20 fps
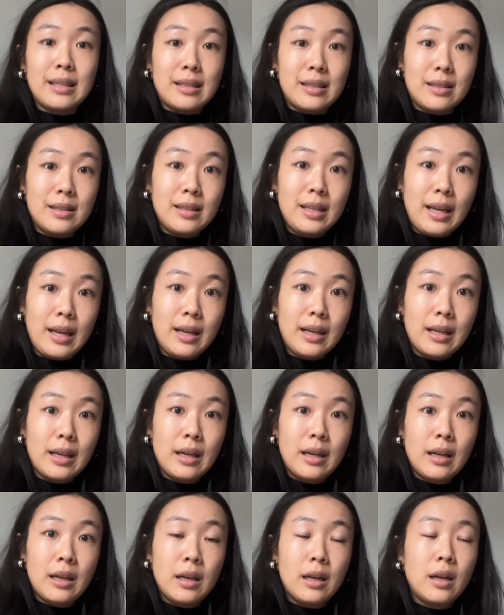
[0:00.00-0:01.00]
stick,
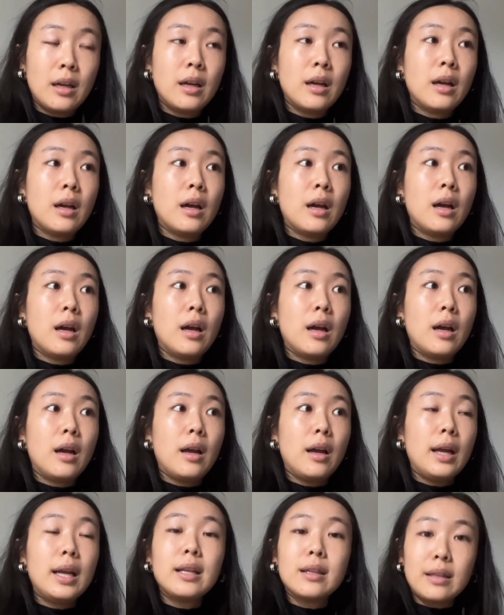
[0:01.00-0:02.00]

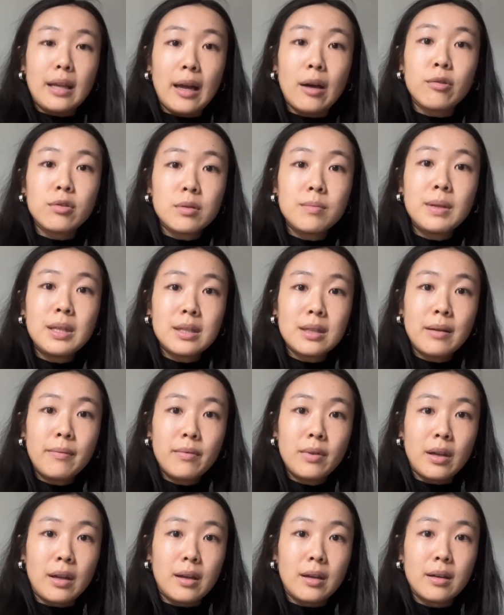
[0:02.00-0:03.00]
it tells me
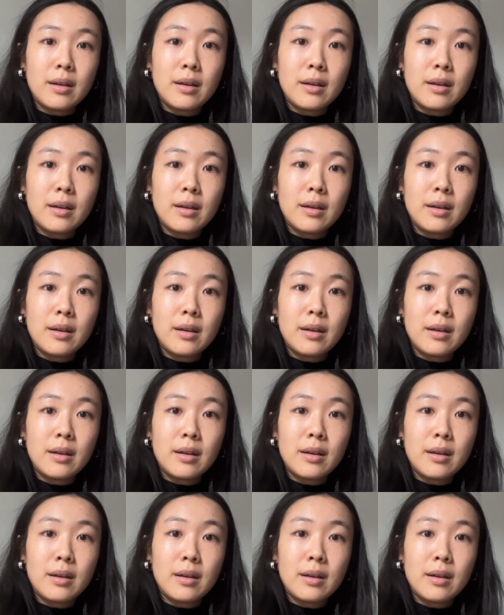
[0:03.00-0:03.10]
something.